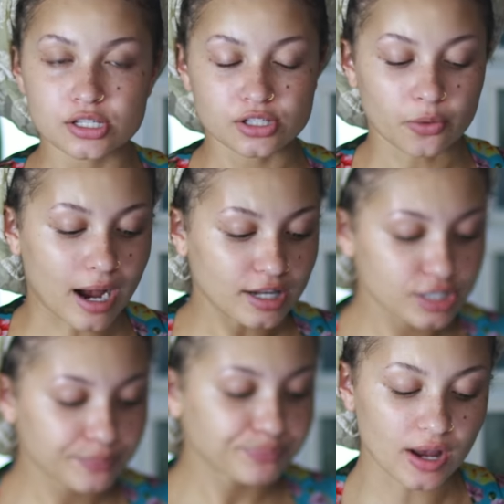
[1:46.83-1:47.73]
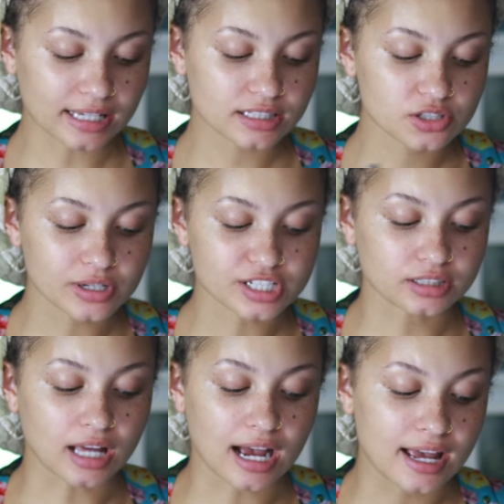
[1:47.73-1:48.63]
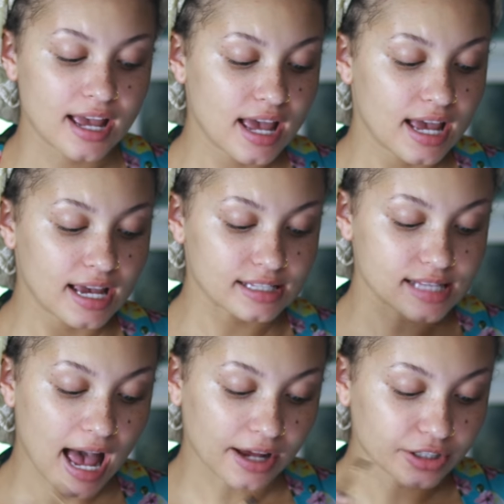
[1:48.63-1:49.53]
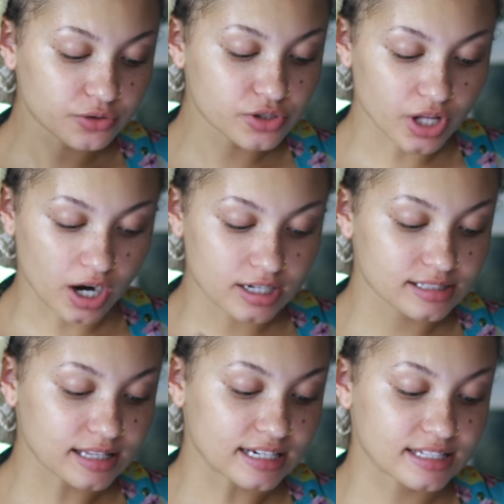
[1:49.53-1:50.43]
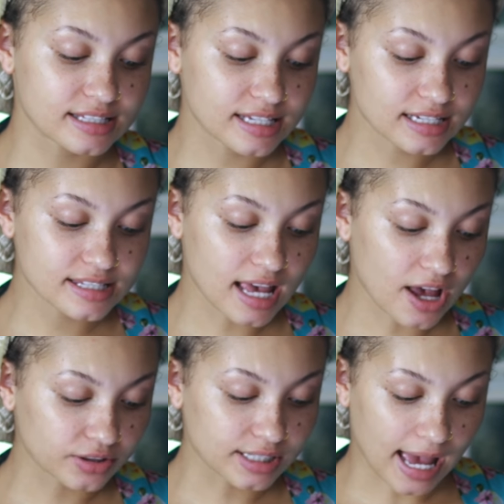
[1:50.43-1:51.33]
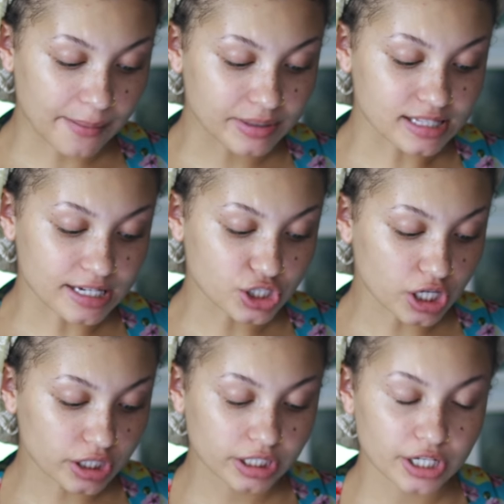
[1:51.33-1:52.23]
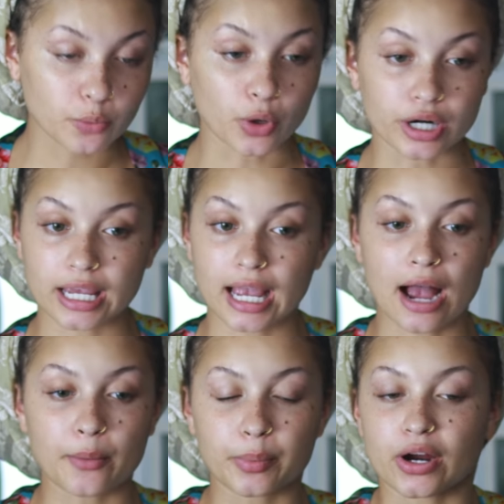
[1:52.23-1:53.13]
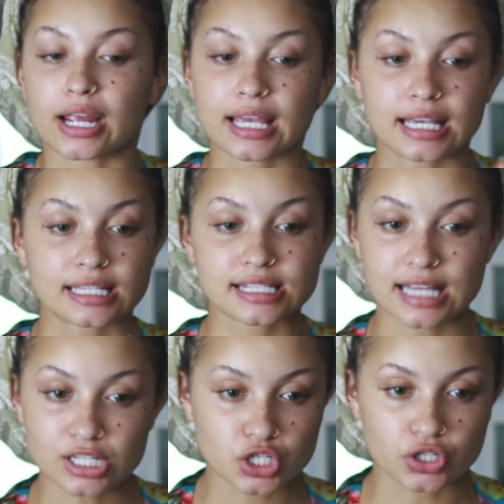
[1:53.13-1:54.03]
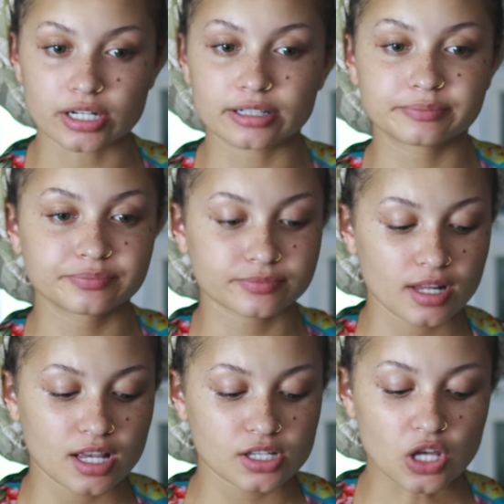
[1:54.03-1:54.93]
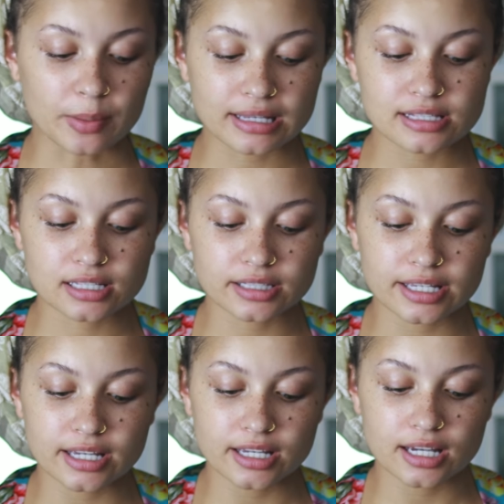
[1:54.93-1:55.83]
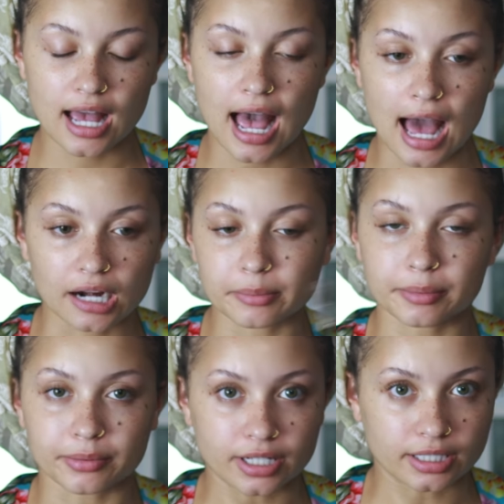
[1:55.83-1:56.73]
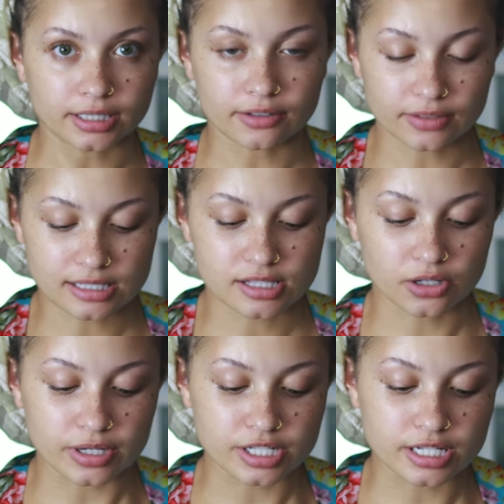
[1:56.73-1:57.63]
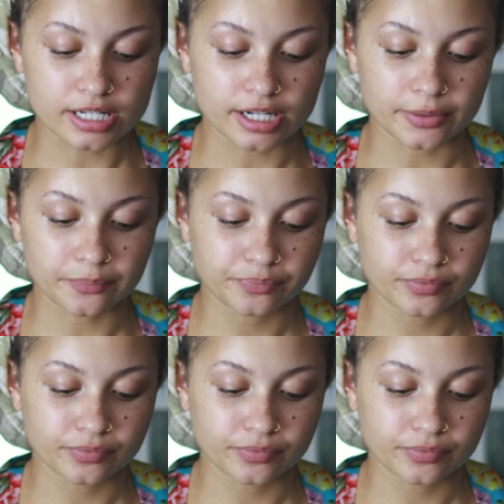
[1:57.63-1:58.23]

so watch so i get this question a lot is how do you start slash stick to healthy habits like journaling working out praying etc so basically how to be productive that's the question here